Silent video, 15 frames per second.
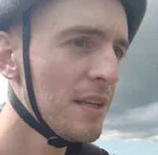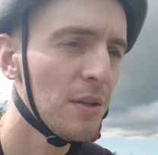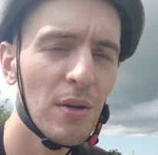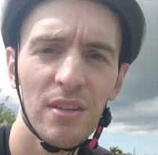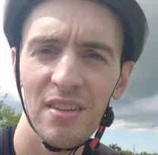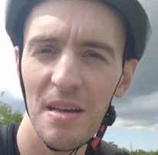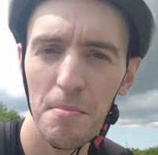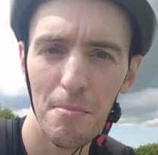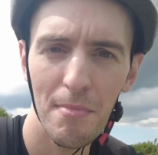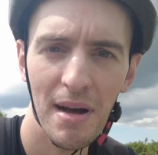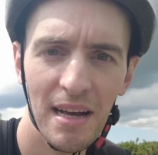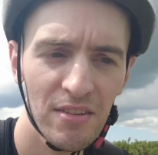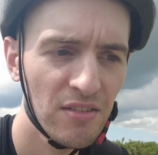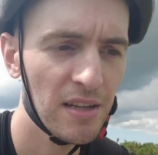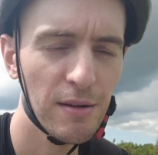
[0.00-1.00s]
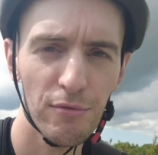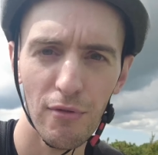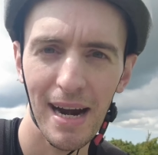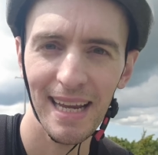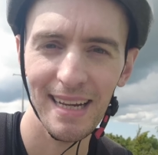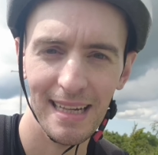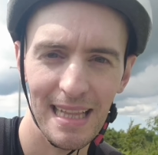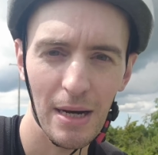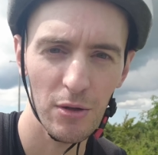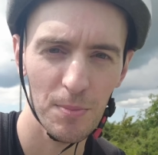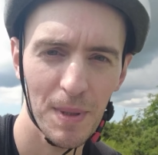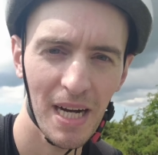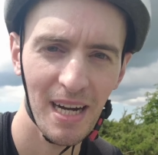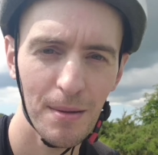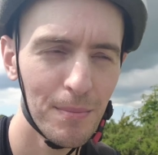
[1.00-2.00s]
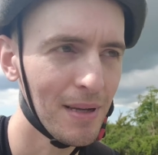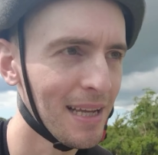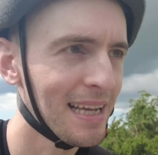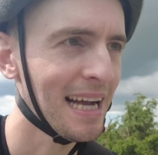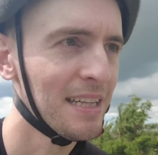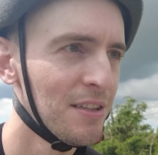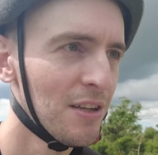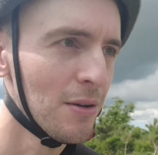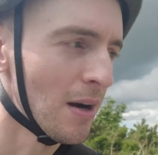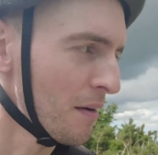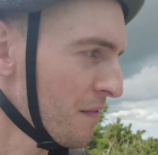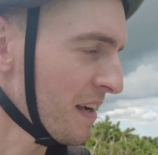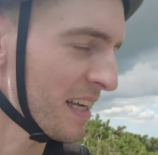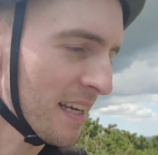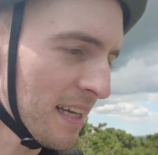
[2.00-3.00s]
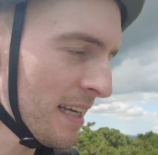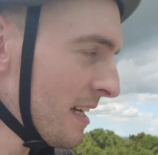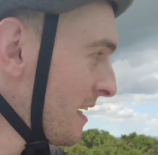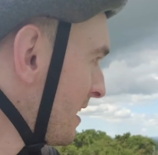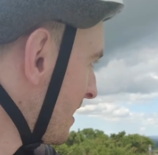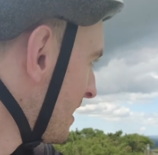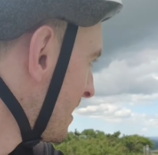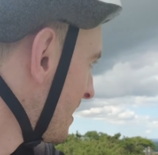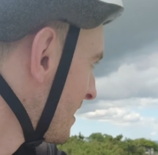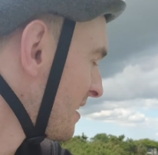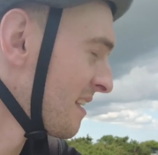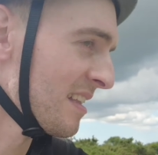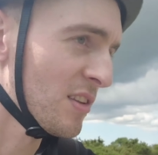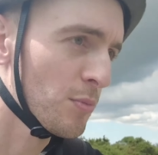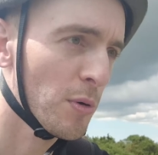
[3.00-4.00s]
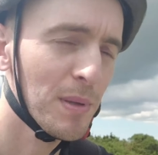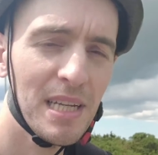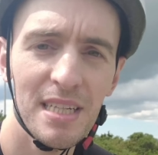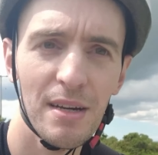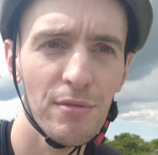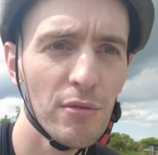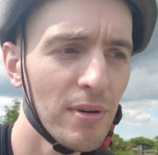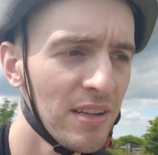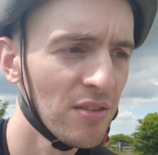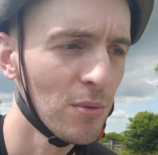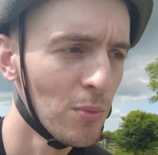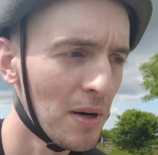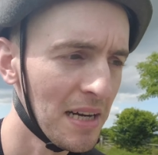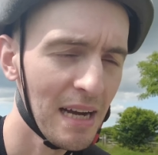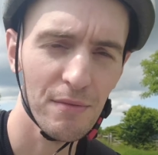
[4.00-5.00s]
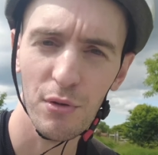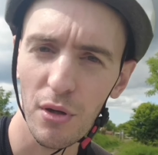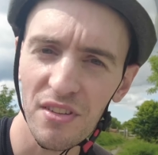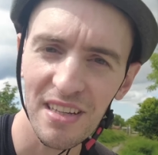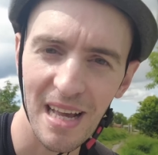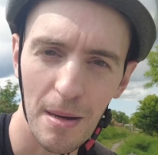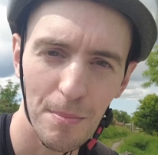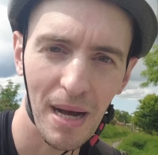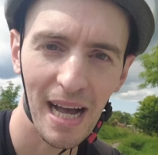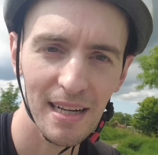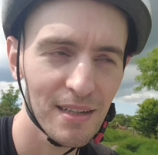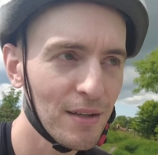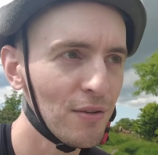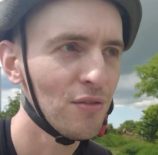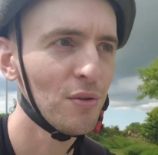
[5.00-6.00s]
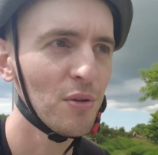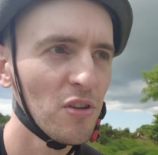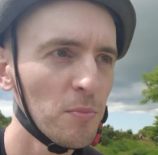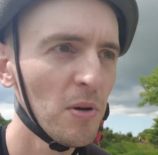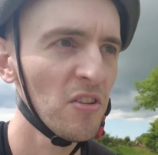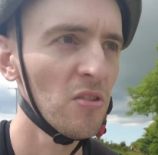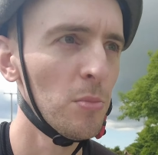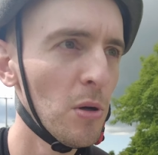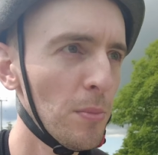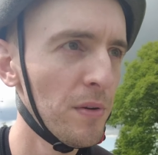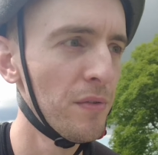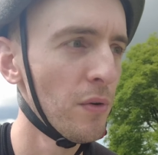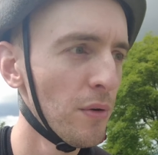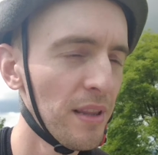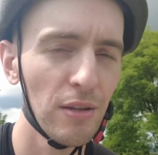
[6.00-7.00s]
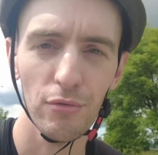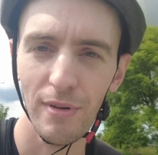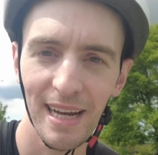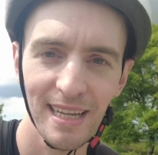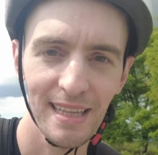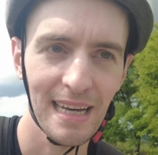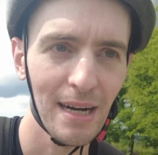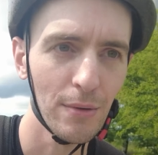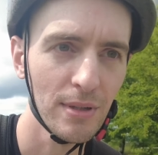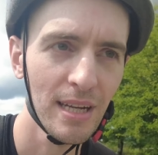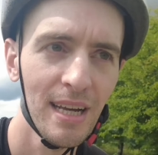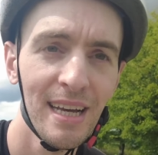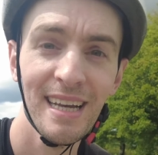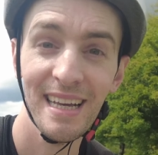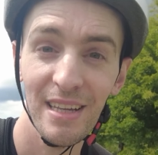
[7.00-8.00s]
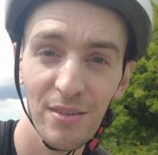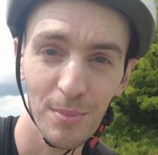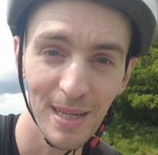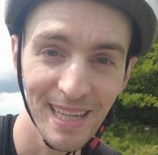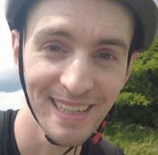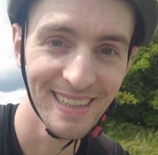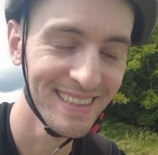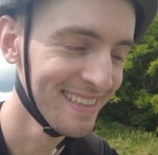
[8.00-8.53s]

you can see a massive rain cloud behind me, can't you? I think it's probably another reason why I've got to get back as soon as possible before this rain cloud hits me.